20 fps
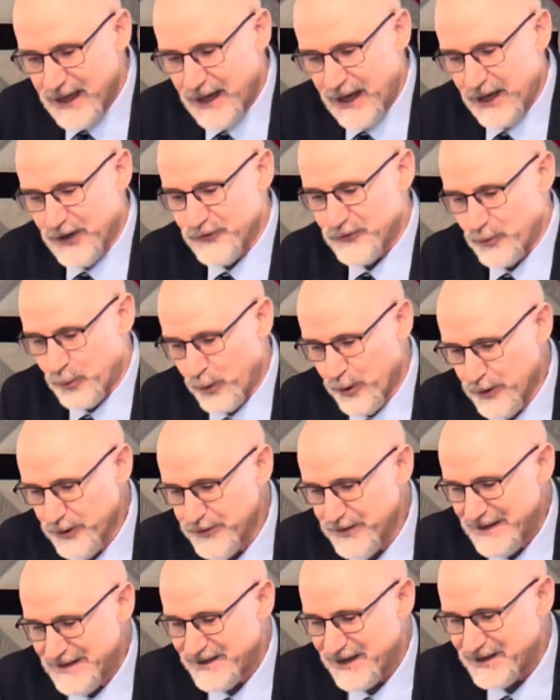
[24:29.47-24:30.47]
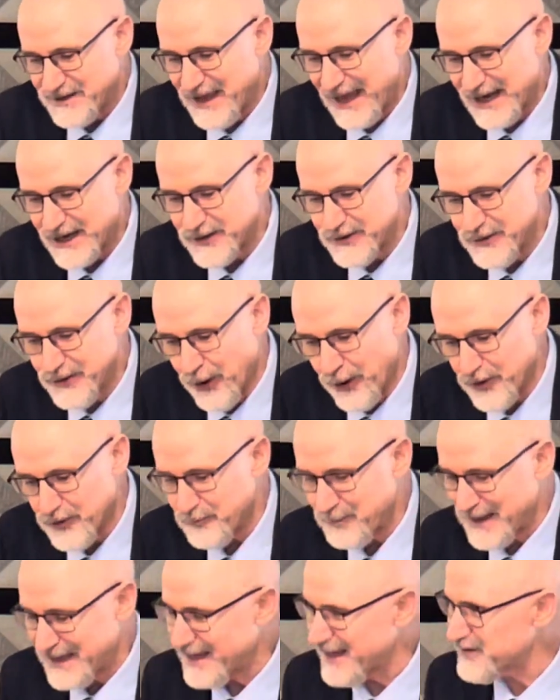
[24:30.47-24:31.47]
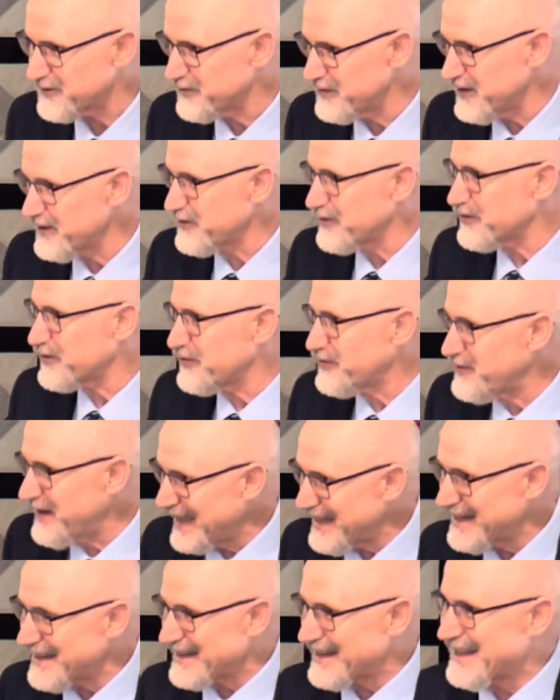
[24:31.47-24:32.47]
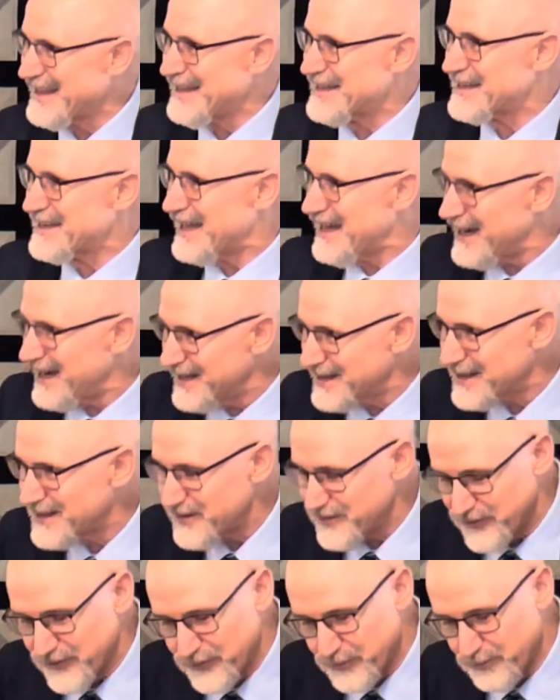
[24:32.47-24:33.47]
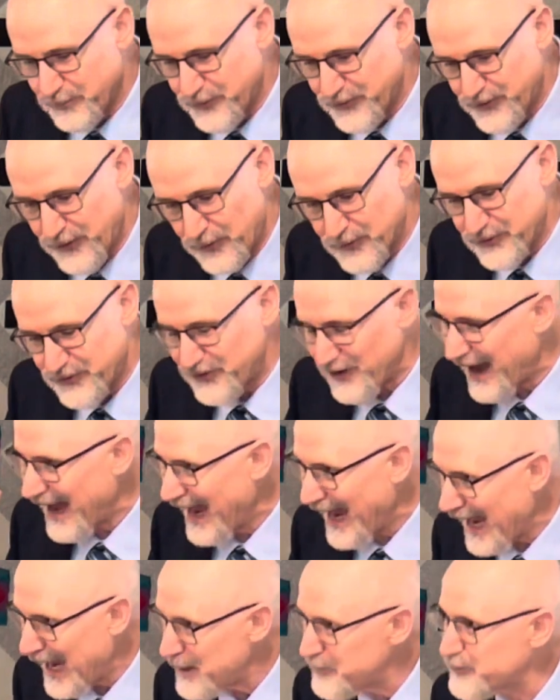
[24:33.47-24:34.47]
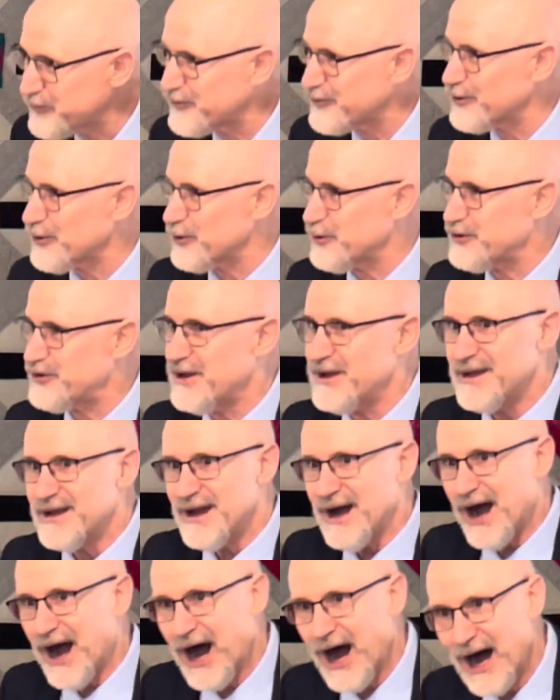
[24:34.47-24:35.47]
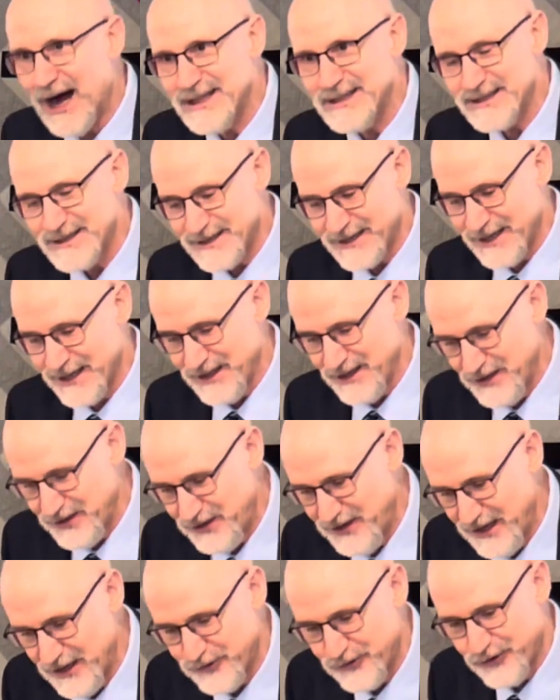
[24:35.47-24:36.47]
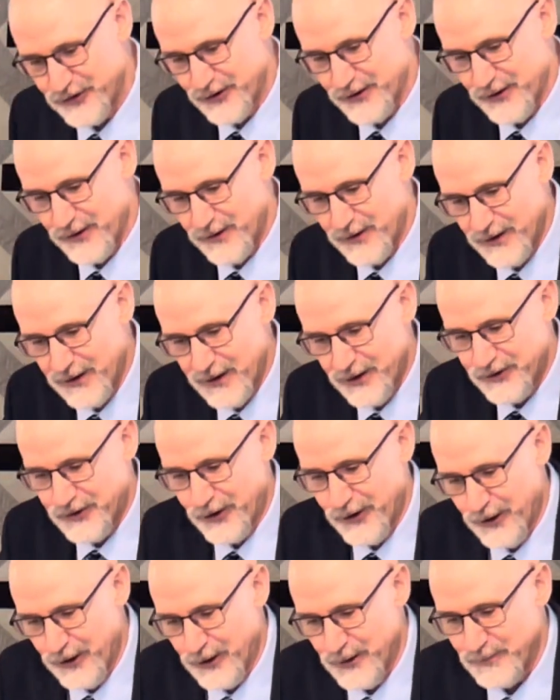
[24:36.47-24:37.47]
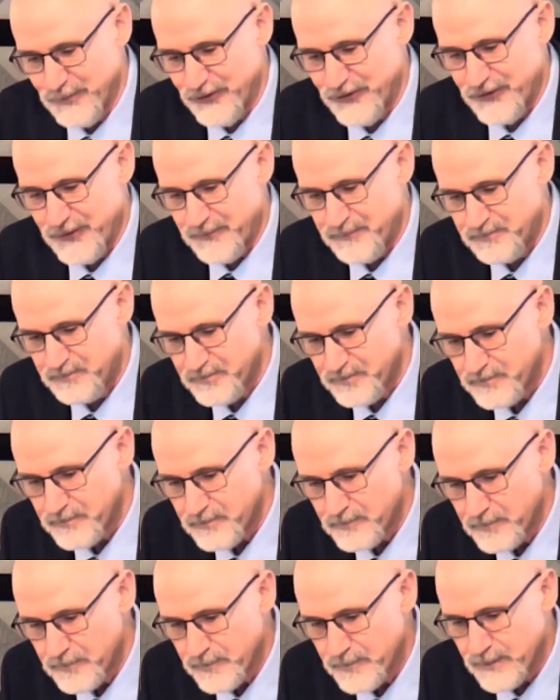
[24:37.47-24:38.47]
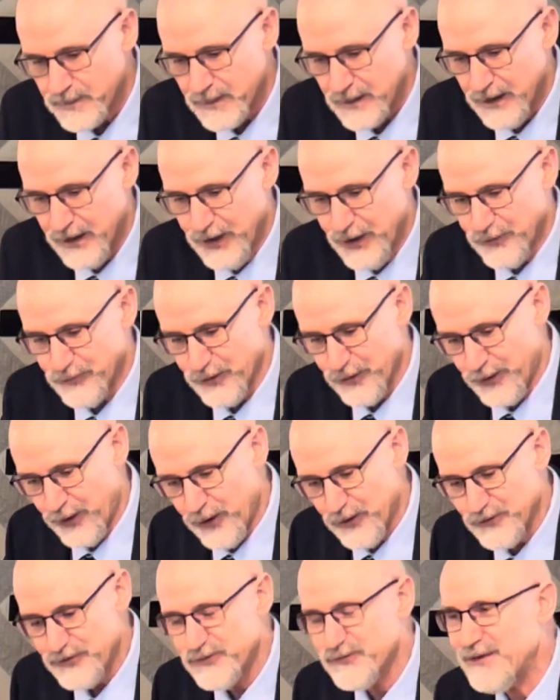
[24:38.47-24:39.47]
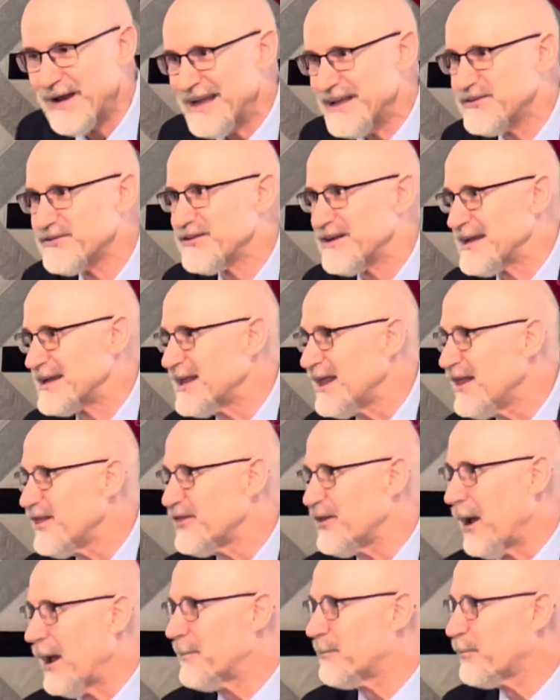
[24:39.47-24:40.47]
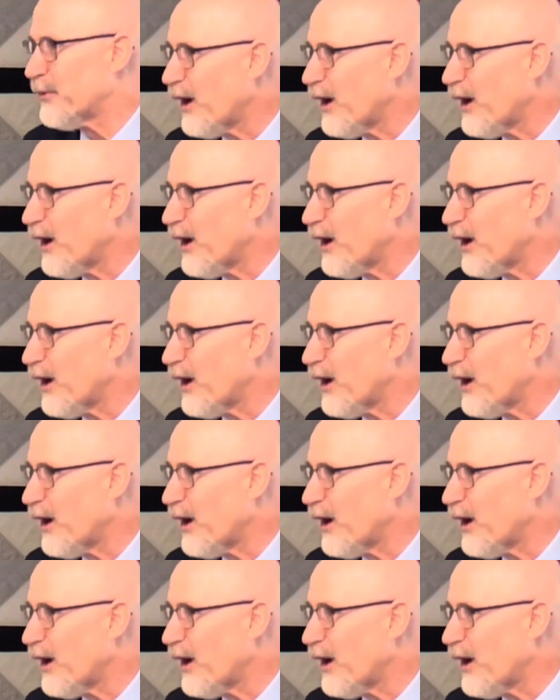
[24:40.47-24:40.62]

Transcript: is worthy to take note of because this is stated in so absolute unconditional terms for those facing the